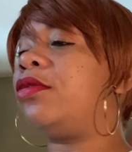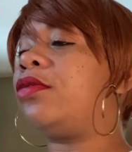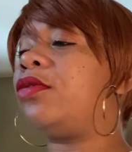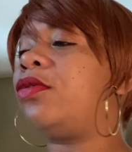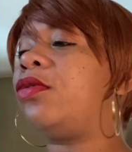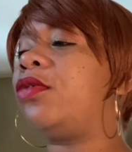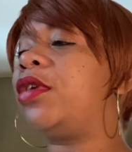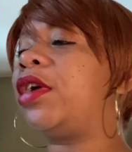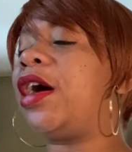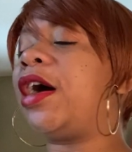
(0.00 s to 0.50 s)

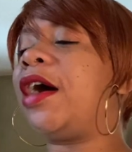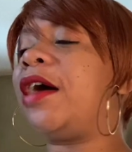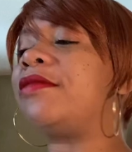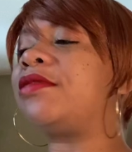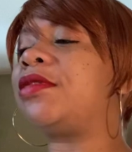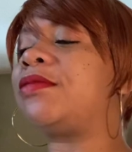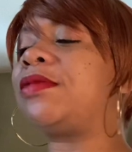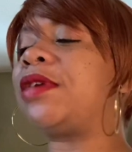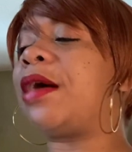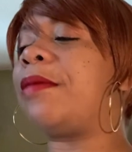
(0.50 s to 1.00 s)
Or they have
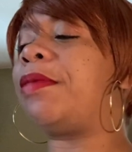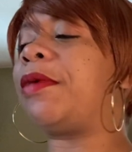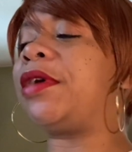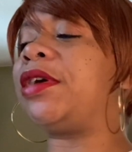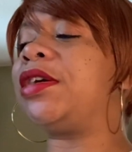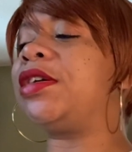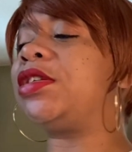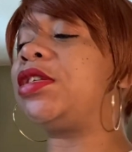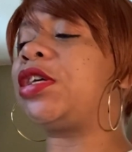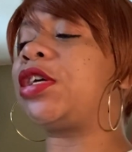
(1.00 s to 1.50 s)
some type of
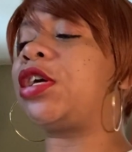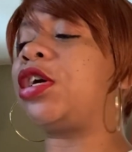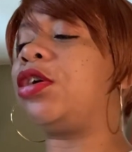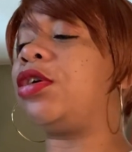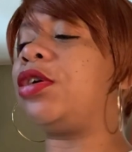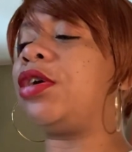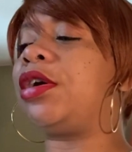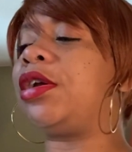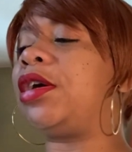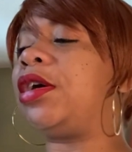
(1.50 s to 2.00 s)

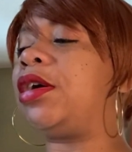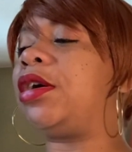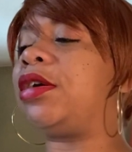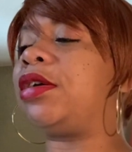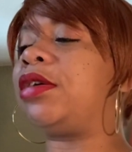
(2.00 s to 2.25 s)
insecurity.